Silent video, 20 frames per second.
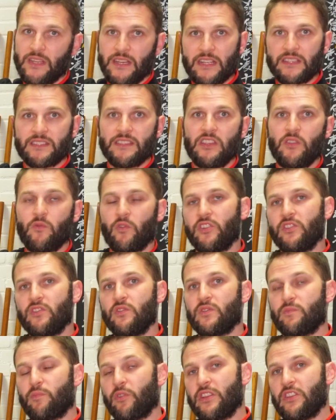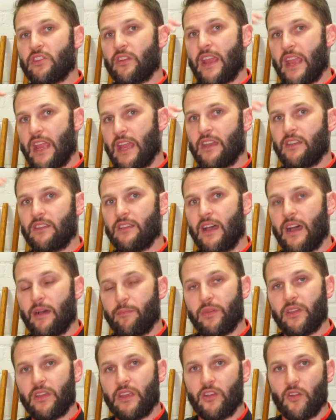the next thing you want to do is bring your hand
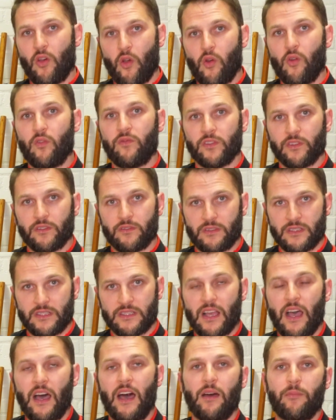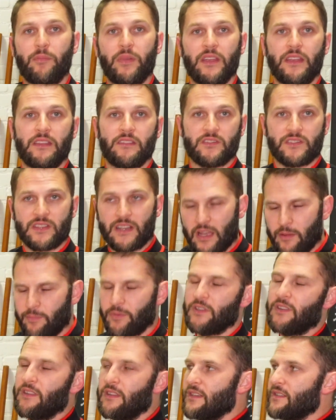up and over the top. And there's a
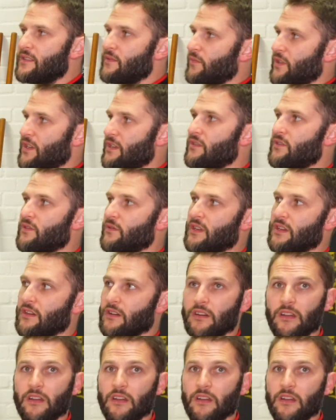couple of things that we can do here.